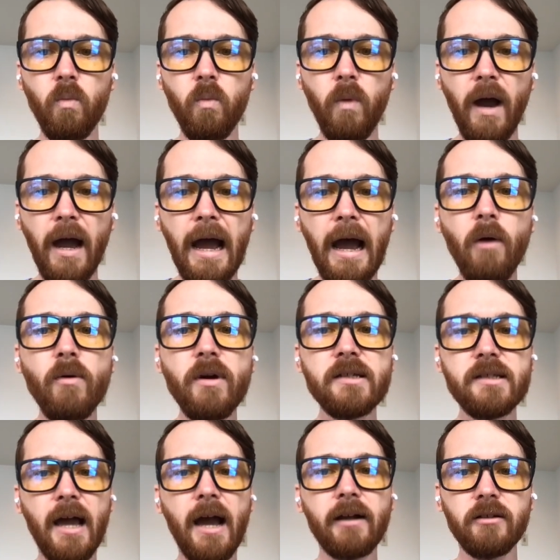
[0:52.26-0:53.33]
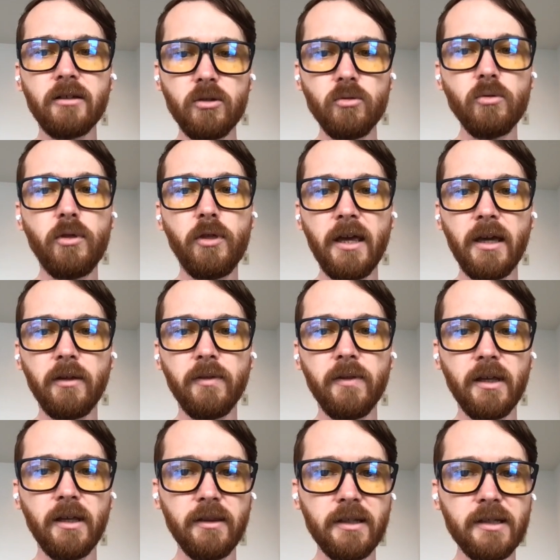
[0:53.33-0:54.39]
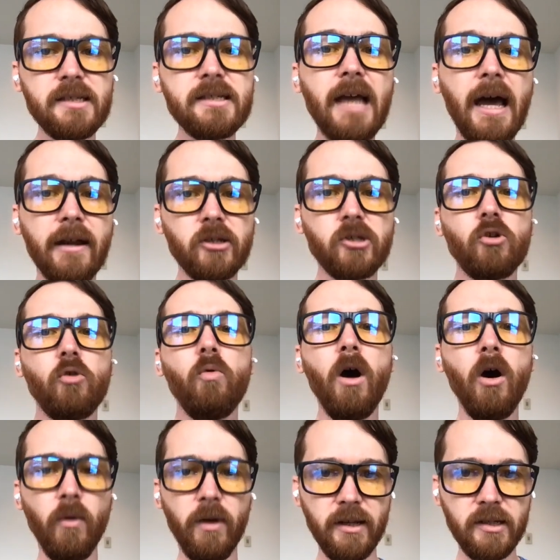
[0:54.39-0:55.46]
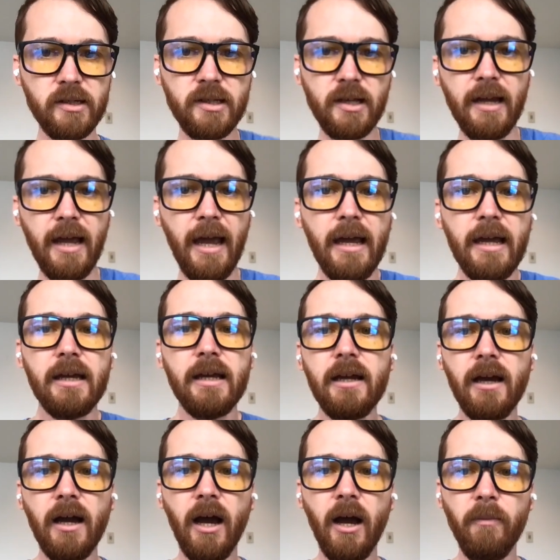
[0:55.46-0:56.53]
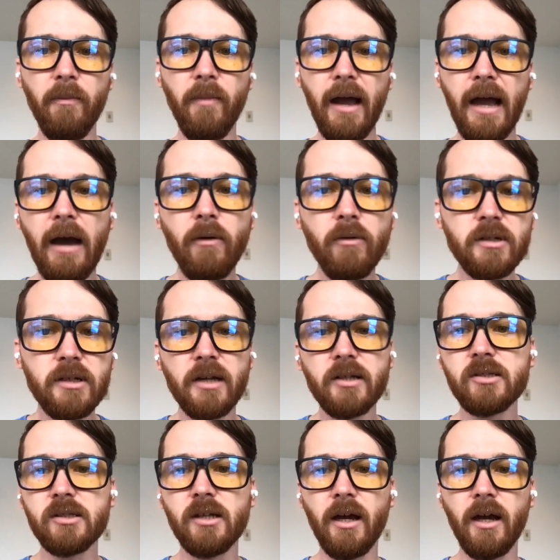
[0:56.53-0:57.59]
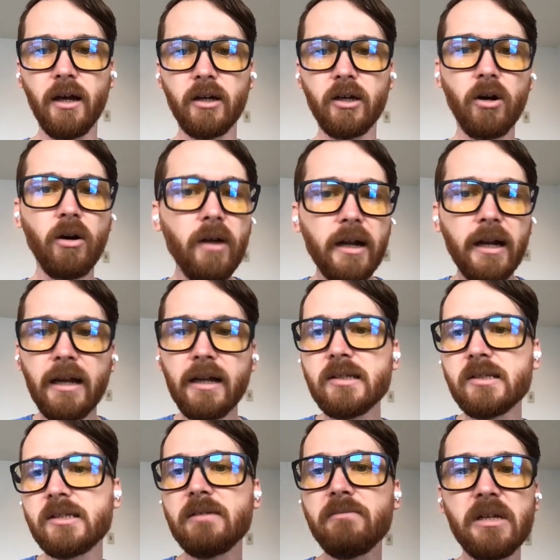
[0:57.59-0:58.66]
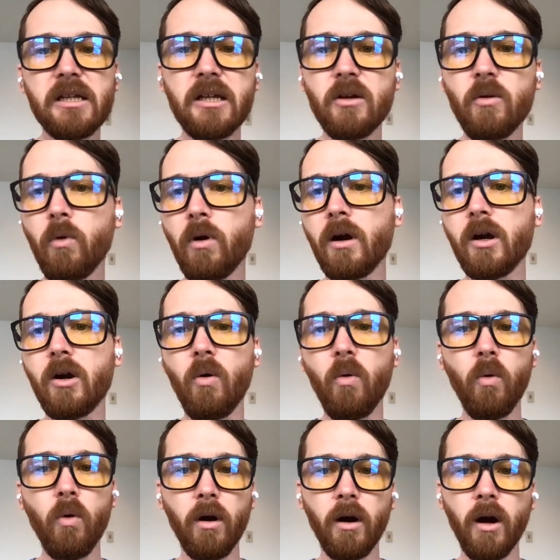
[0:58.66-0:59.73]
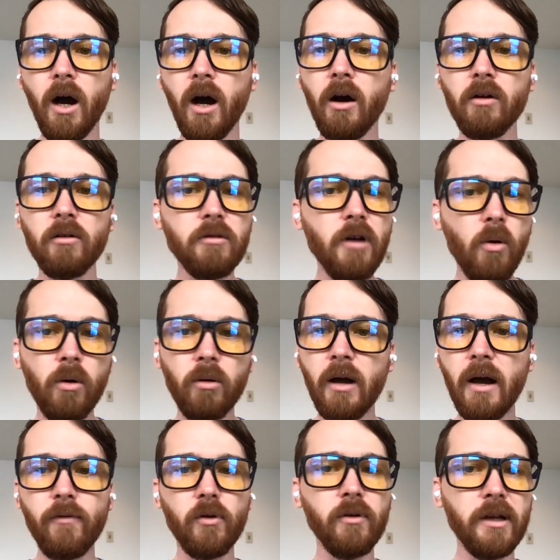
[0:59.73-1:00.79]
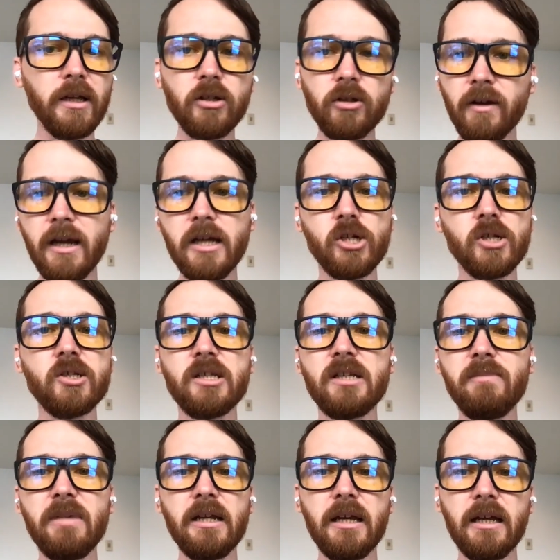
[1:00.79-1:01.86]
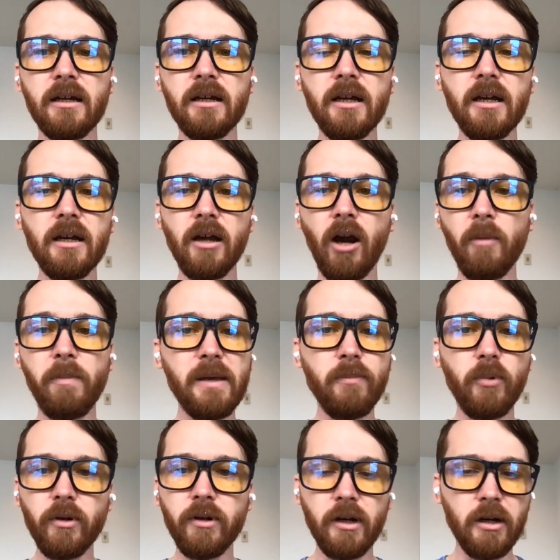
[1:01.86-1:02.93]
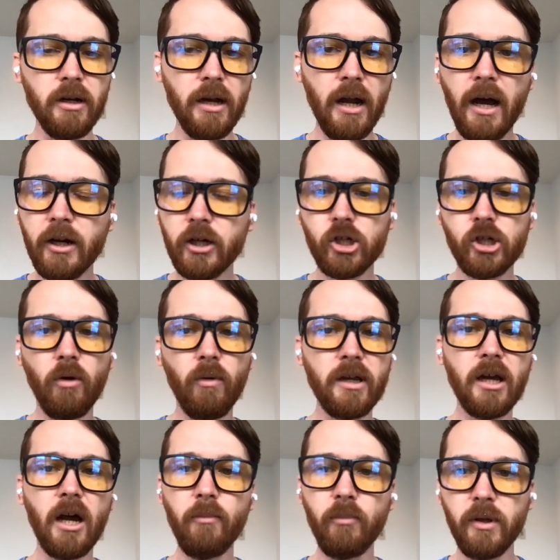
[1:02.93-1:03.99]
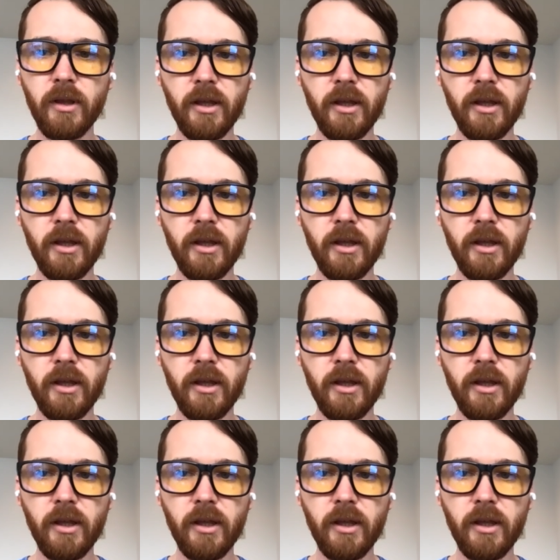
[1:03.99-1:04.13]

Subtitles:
how exactly you think that the status quo is today. How does a current NSC meeting work, or a lower level interagency meeting? Are people not showing up with